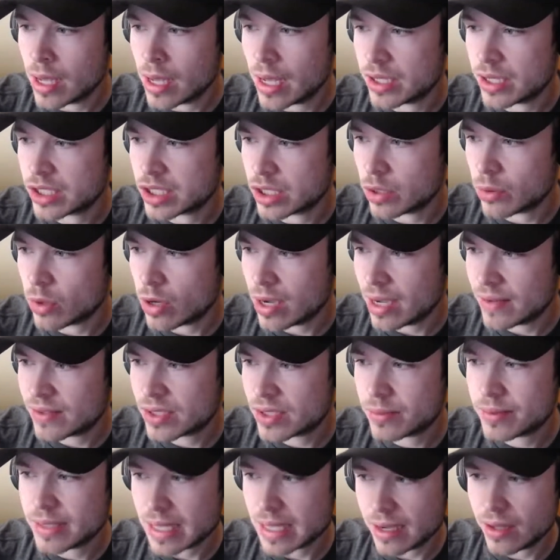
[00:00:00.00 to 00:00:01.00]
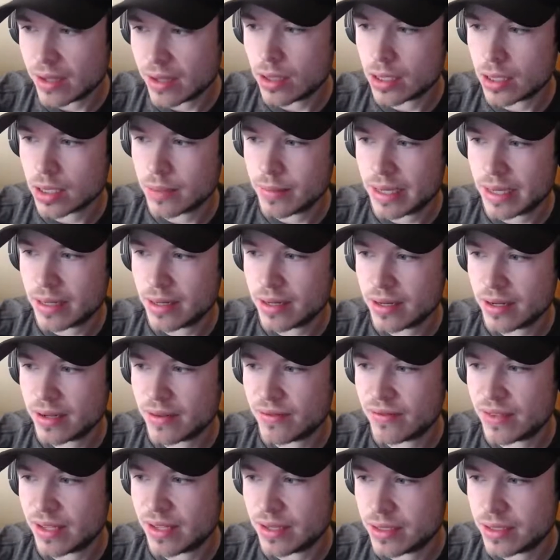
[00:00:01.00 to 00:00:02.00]
So we'll have some dialogue about it.
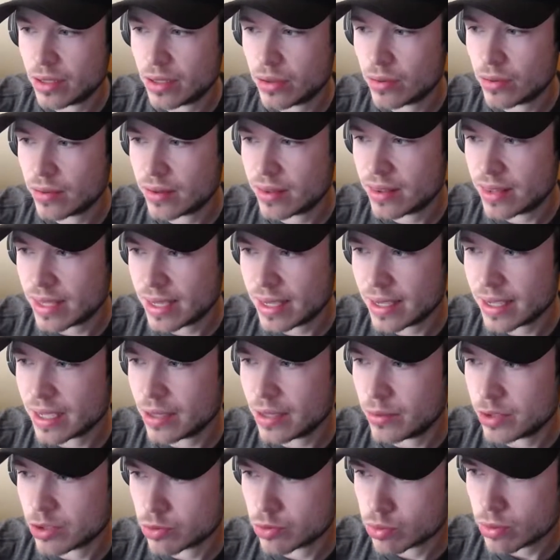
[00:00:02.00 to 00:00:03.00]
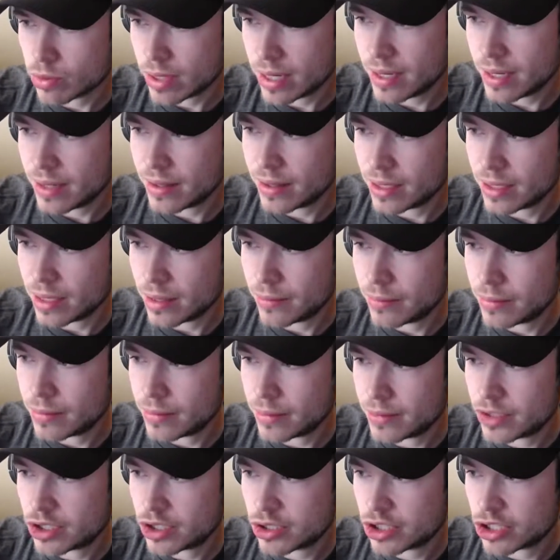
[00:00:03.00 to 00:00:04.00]
If they don't think it was right, then
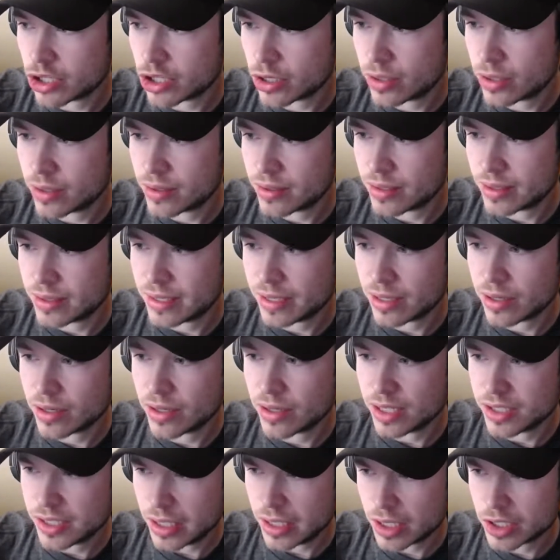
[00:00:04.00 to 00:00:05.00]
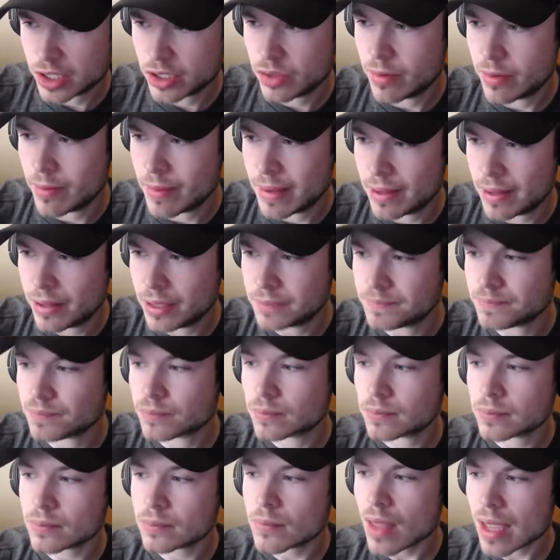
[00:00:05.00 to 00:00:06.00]
I'm sure that they're going to talk to him about it.
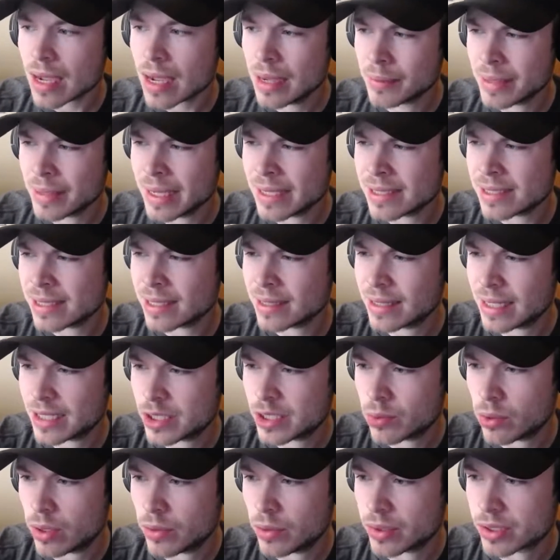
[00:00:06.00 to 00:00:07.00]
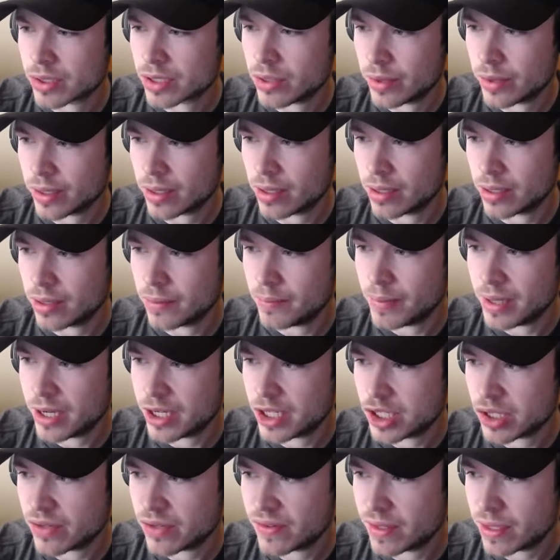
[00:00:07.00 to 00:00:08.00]
I'm guessing that's what was going on the
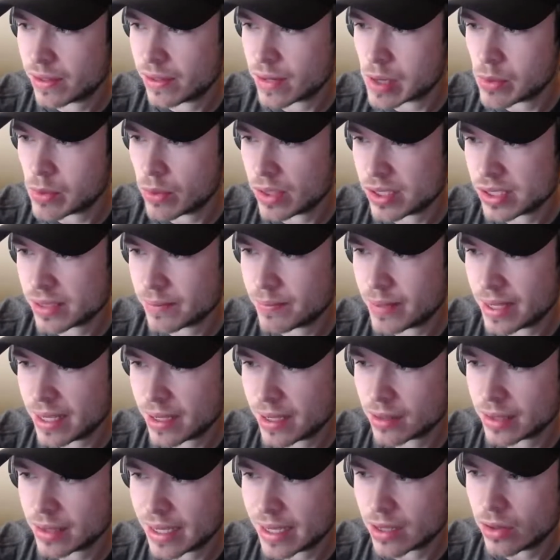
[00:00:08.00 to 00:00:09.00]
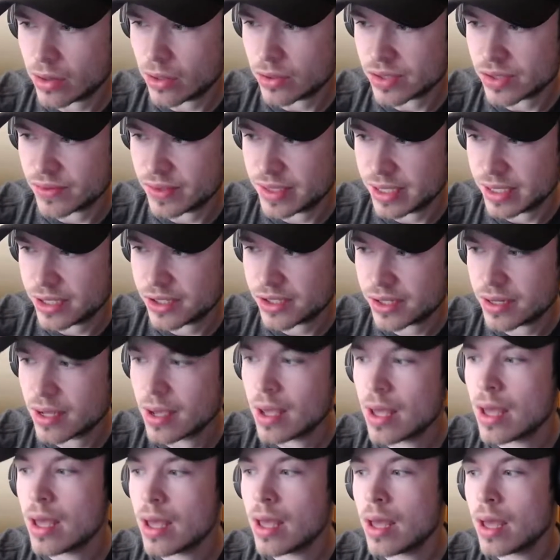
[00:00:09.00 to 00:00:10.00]
bench over there. I wasn't paying that close of attention,
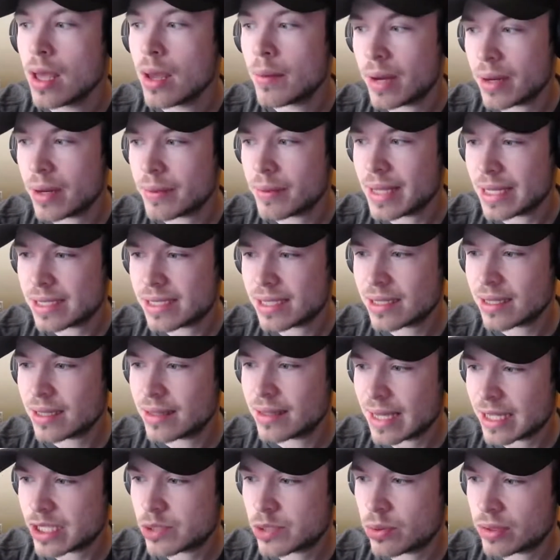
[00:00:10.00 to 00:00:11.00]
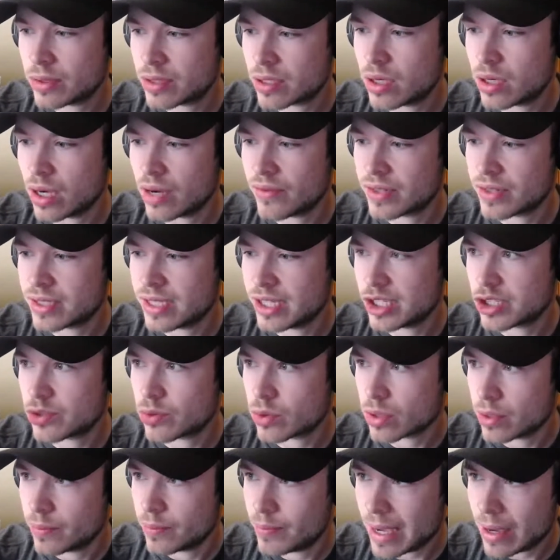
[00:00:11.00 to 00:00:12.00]
but I'm guessing that's what the conversation
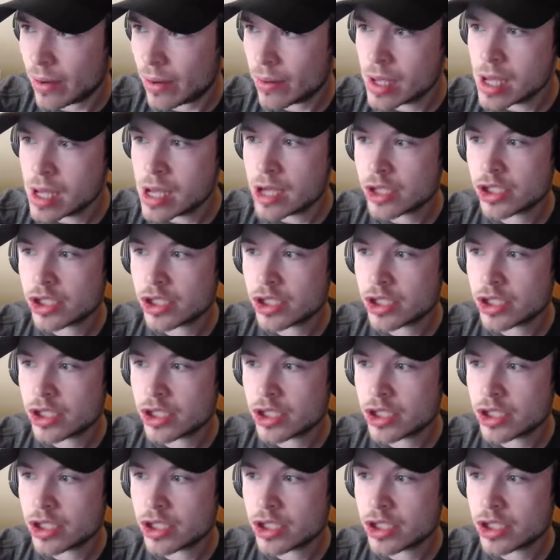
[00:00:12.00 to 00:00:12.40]
were about.